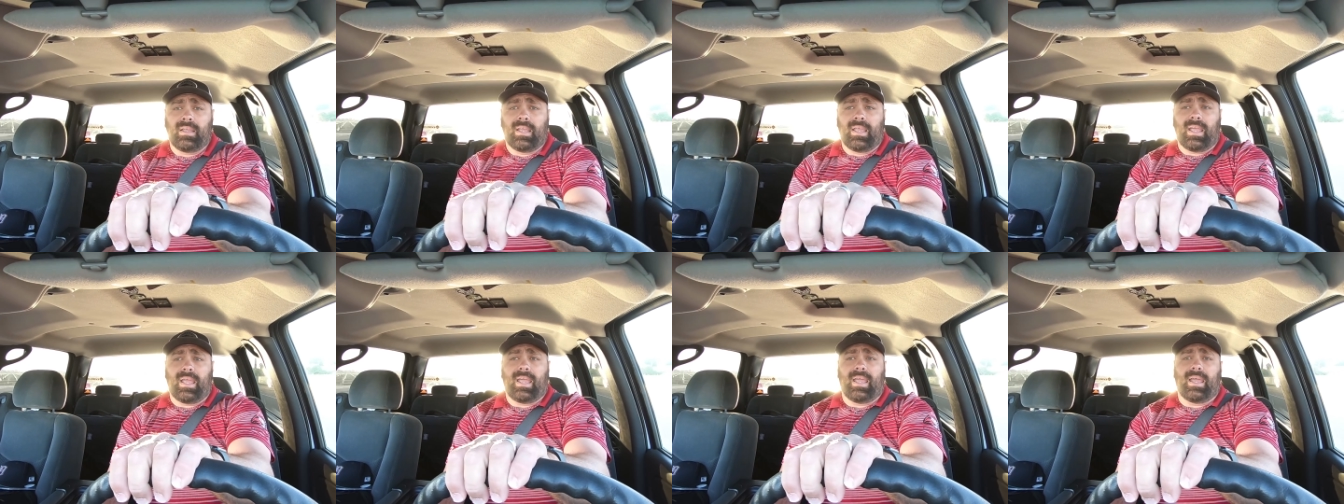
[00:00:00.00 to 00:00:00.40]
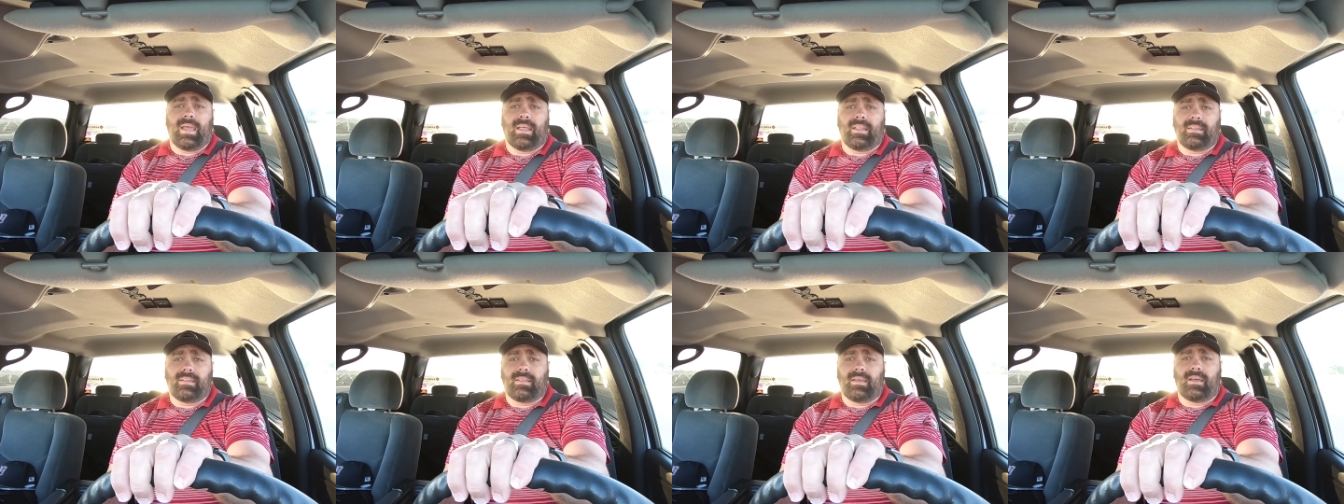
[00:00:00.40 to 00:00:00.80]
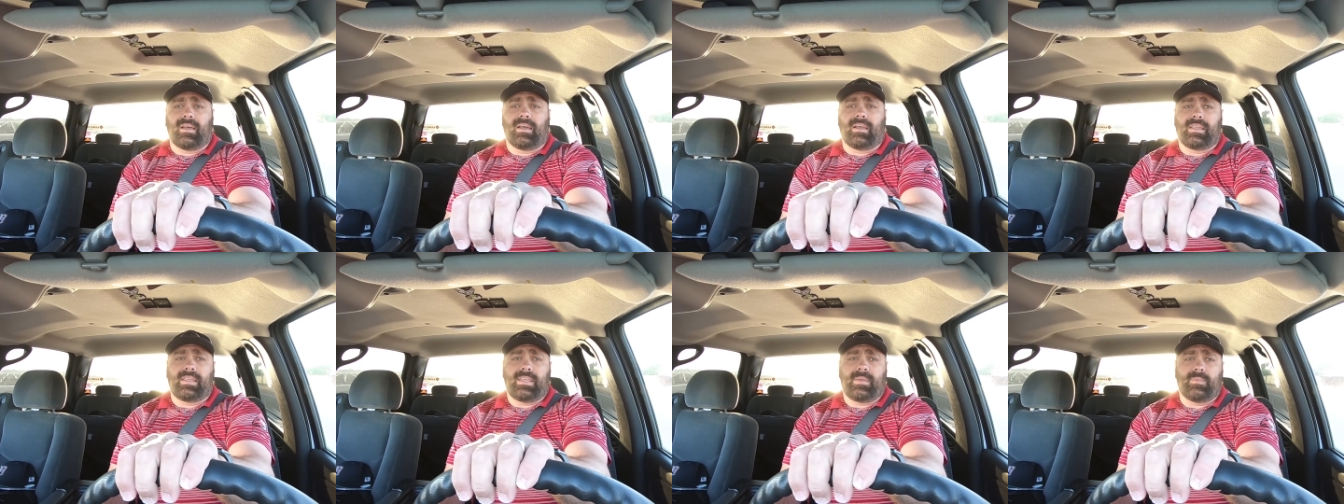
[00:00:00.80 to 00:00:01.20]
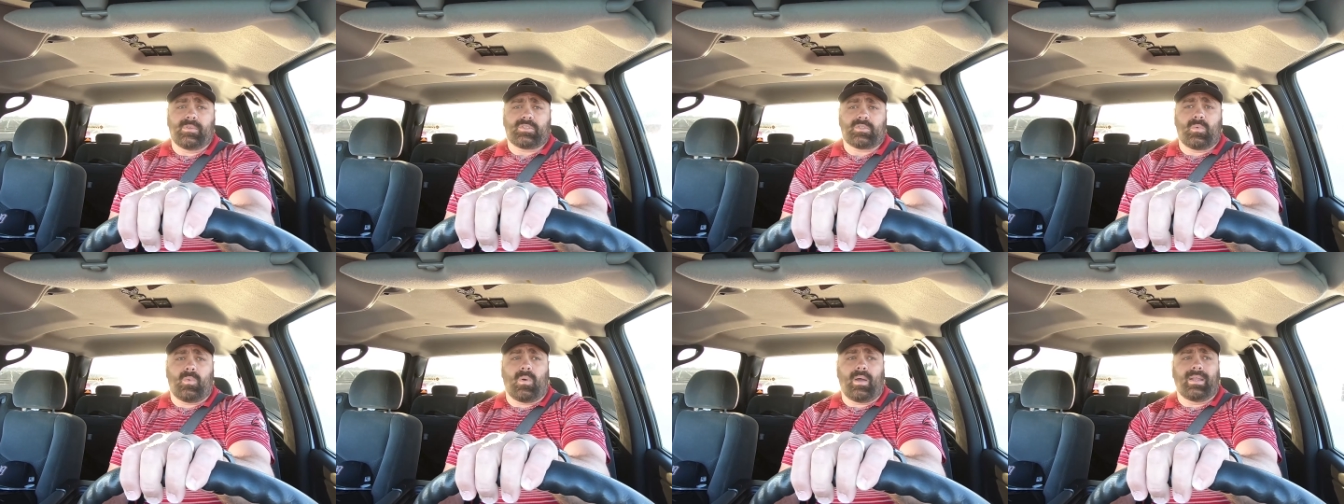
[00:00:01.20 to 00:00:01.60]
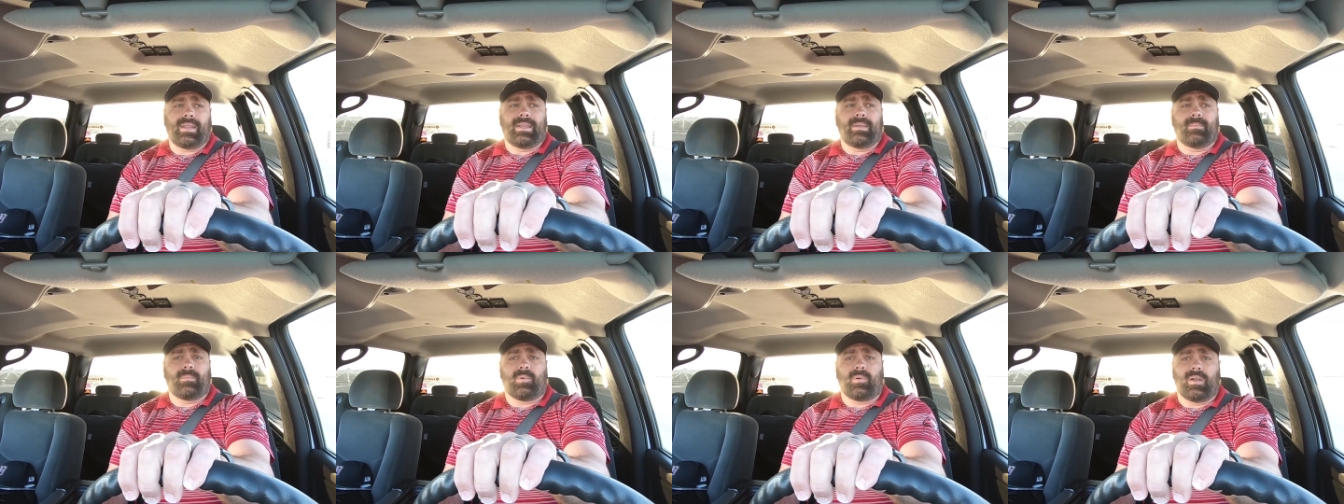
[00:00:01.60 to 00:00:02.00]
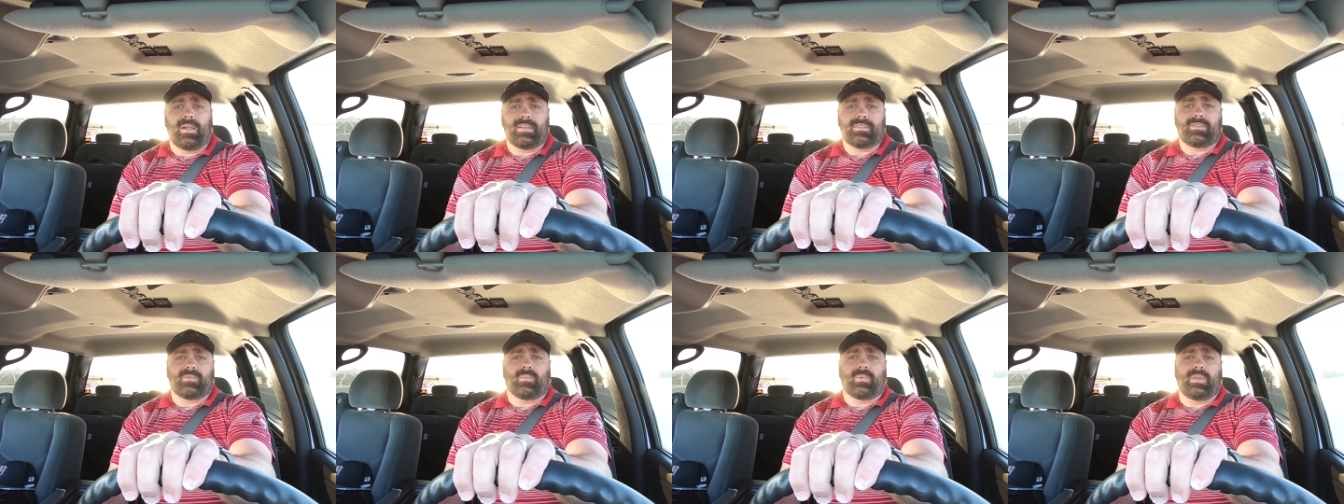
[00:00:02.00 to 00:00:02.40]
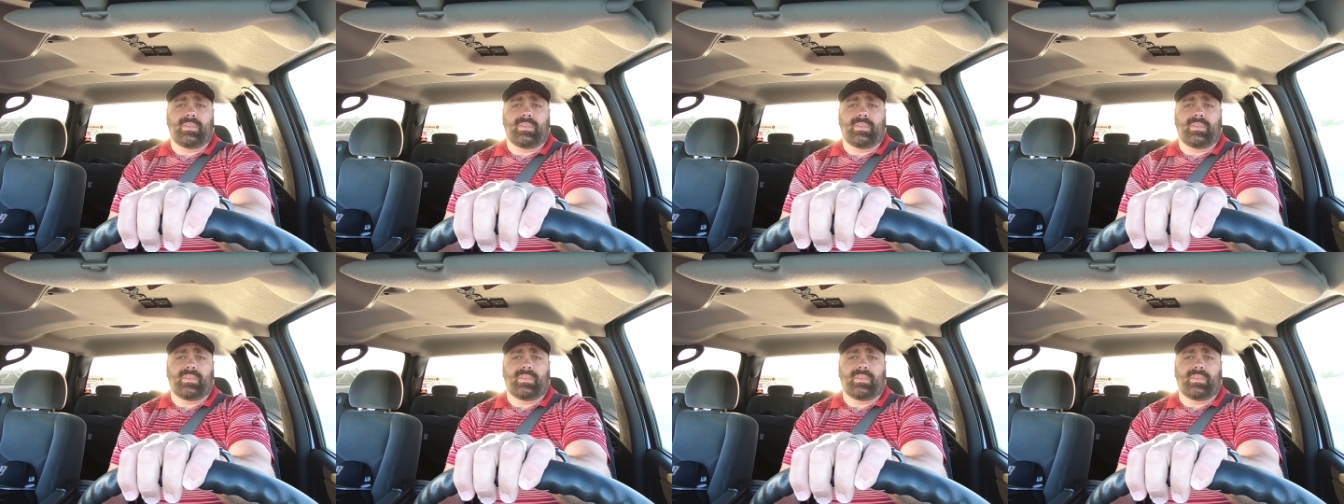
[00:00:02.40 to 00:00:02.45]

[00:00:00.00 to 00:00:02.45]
and he was quite impressed